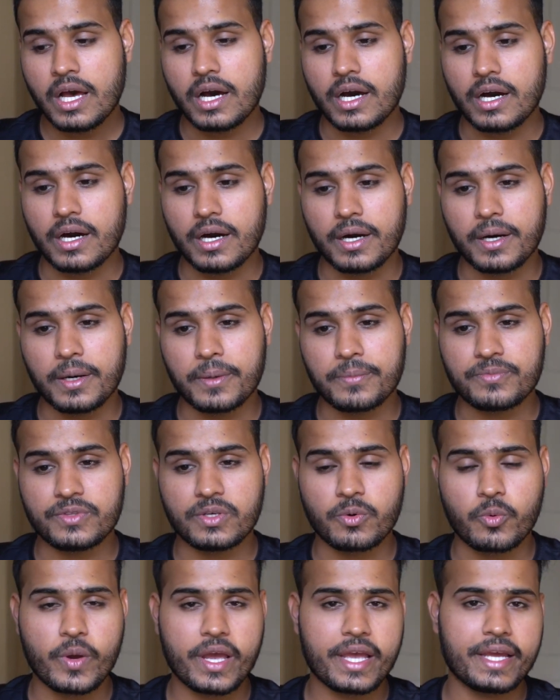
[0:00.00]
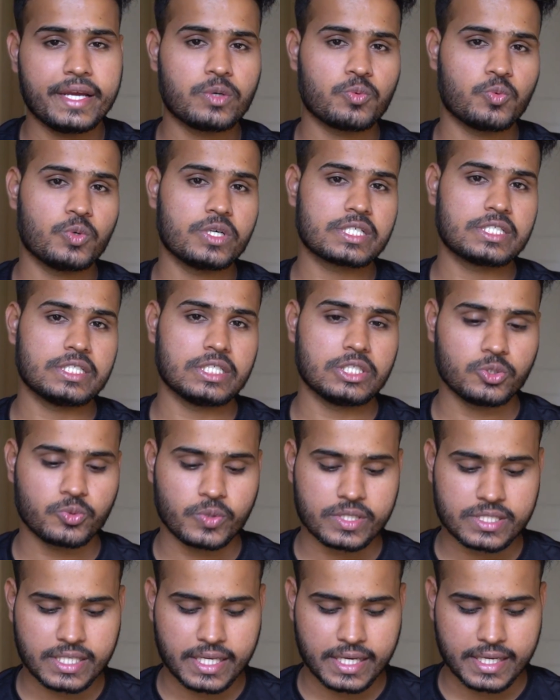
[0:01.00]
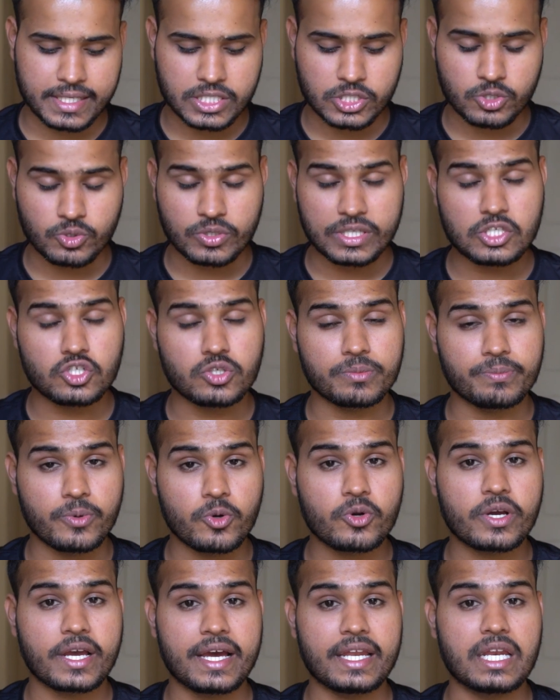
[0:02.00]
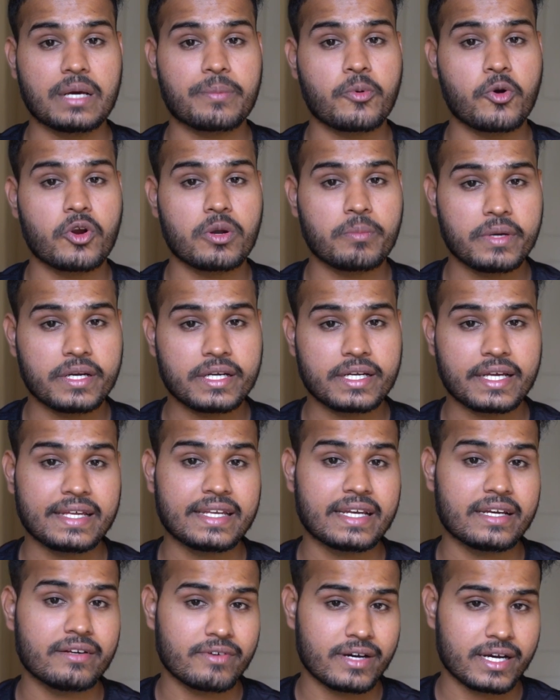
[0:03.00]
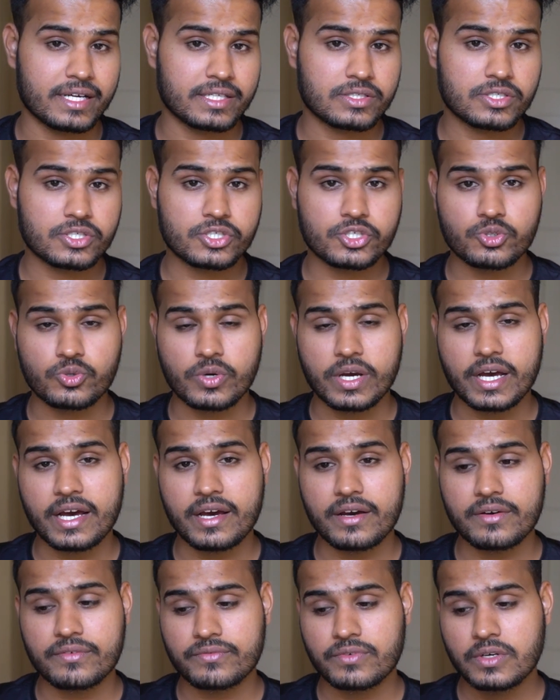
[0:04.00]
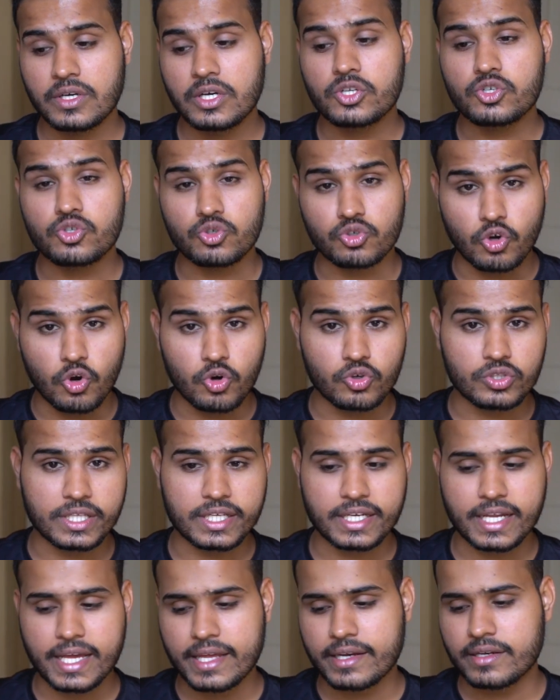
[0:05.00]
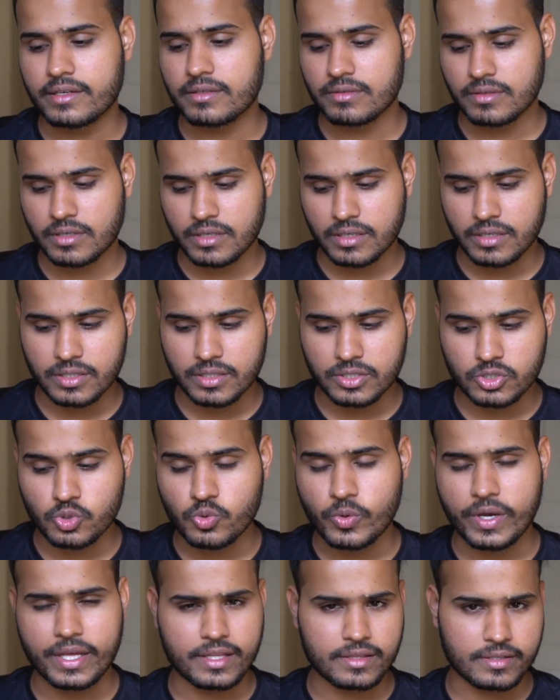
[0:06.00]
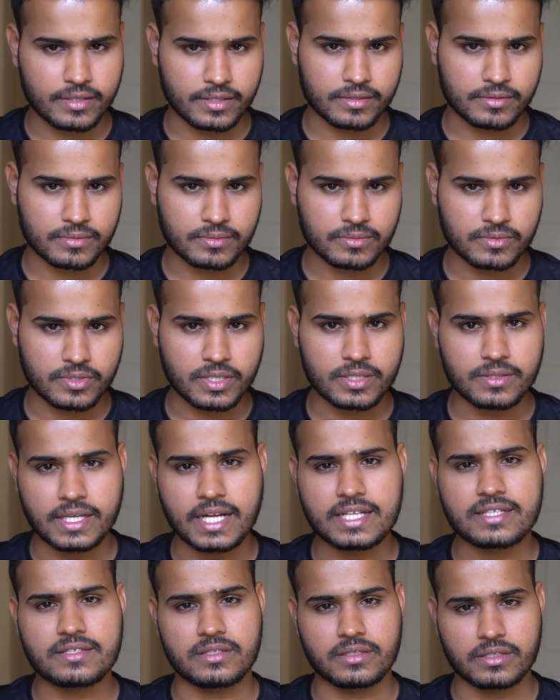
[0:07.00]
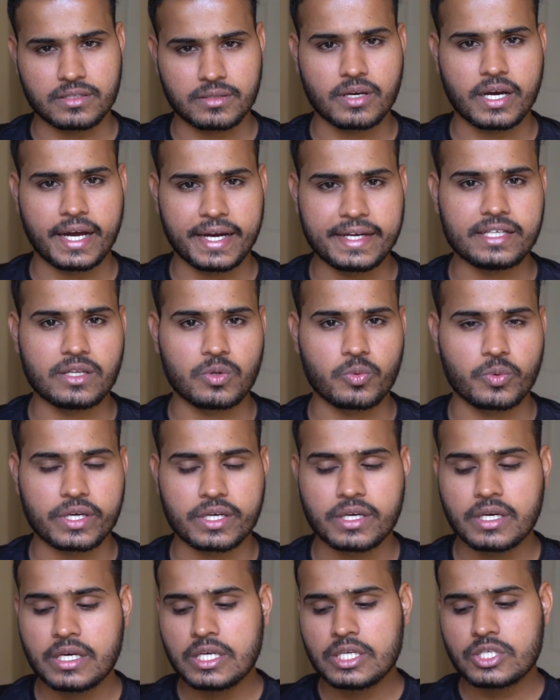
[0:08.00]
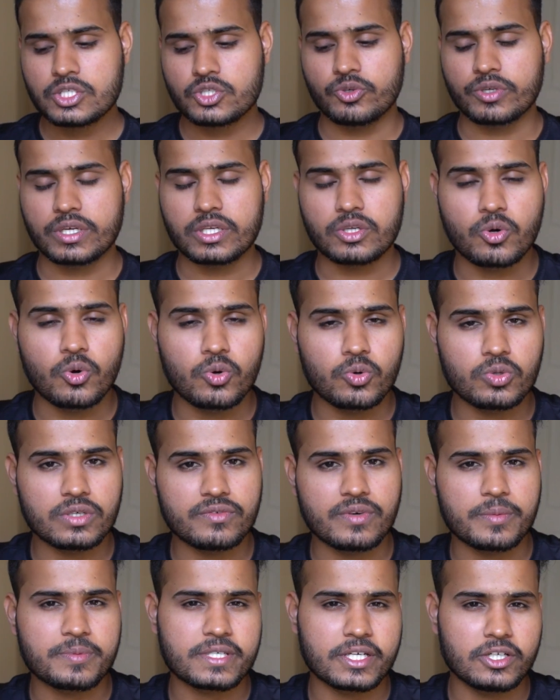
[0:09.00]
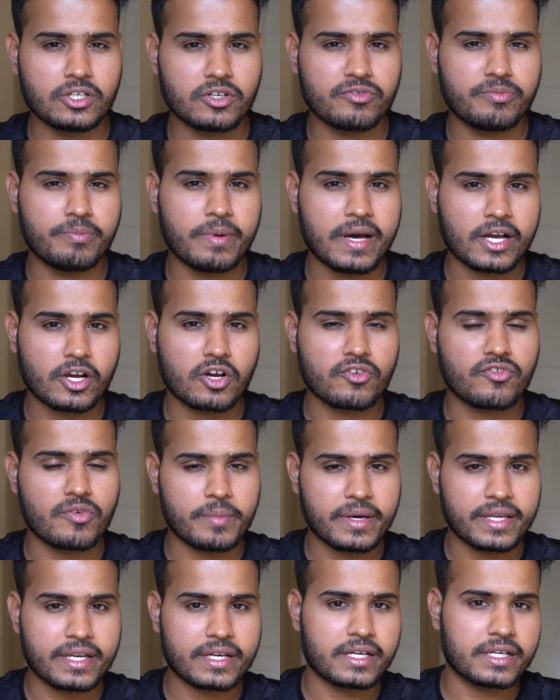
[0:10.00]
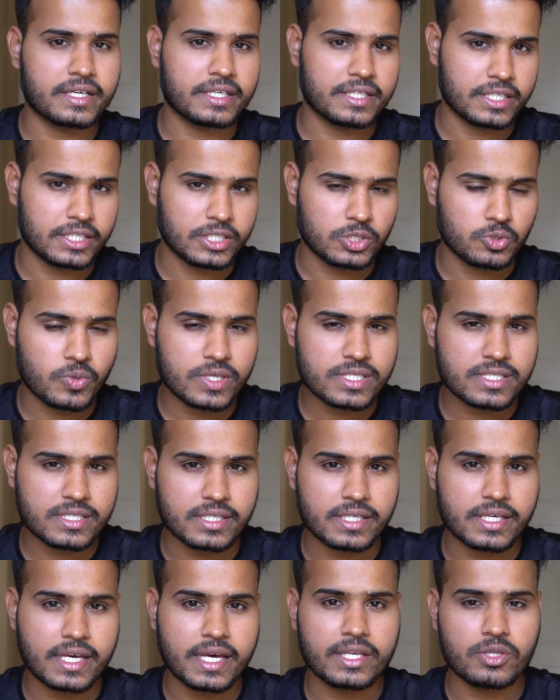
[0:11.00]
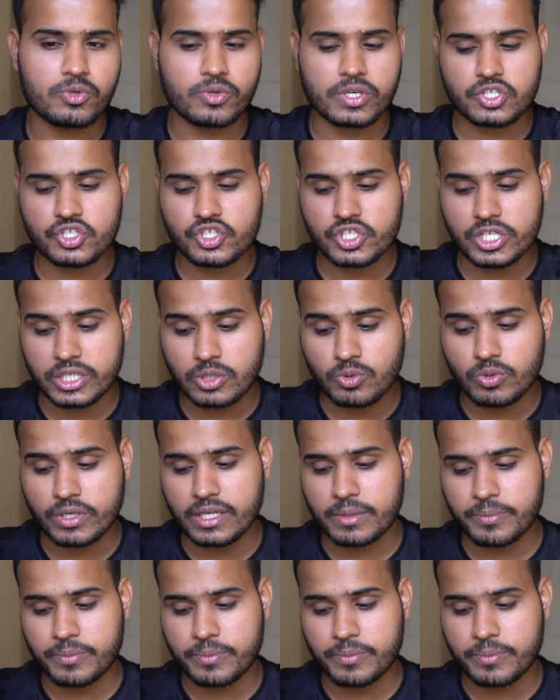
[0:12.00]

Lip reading: The way it works in USA is you need to book an appointment in advance to go there and do anything. So that's the ideal way. So you can go to the website of Bank of America here in USA and you can schedule an